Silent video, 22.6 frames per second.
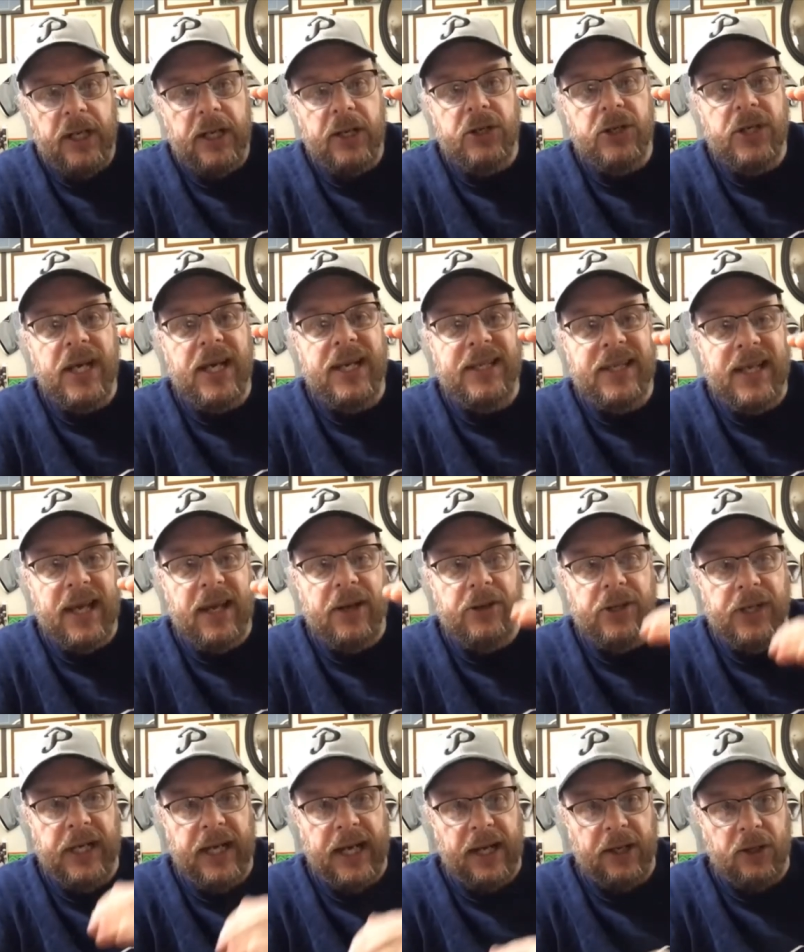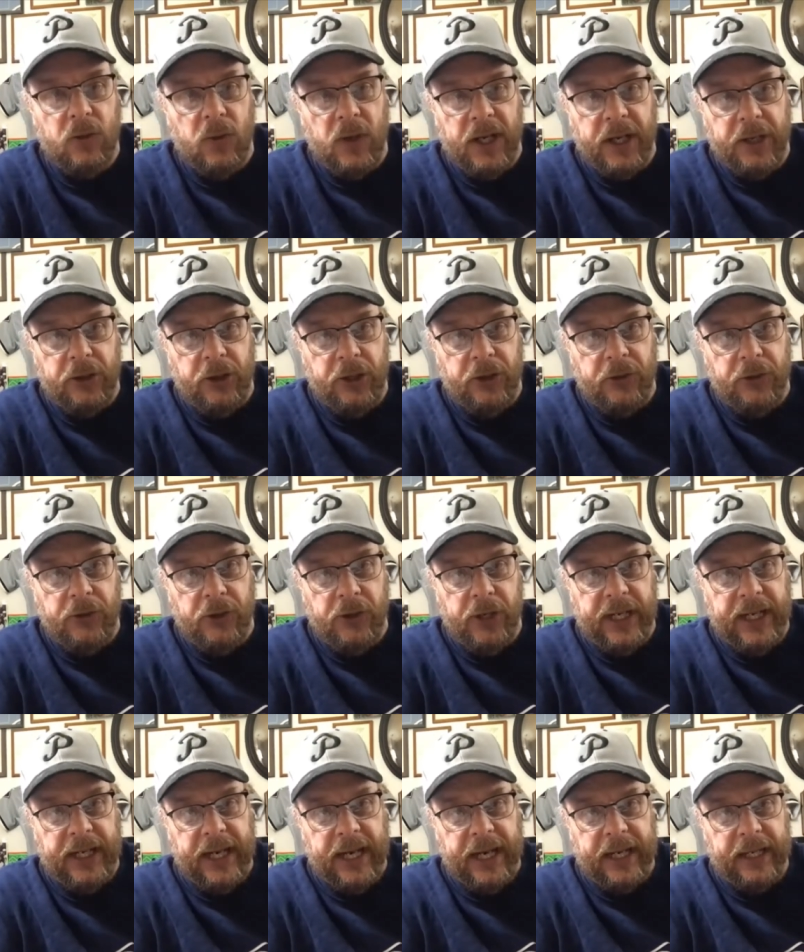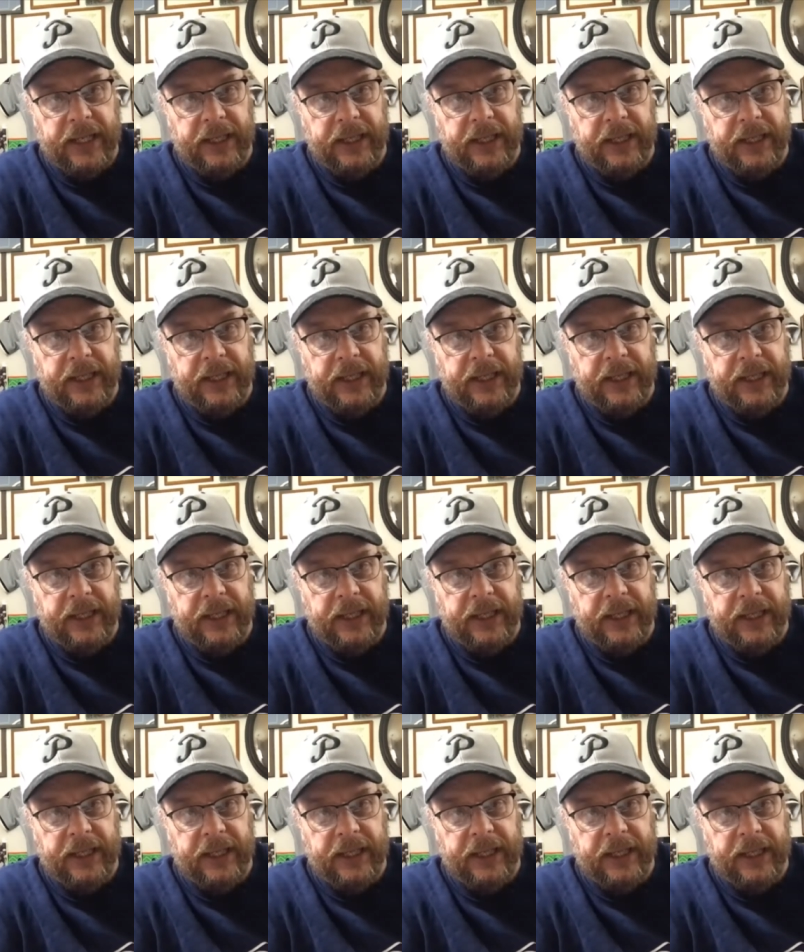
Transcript: Chase Anderson got to 139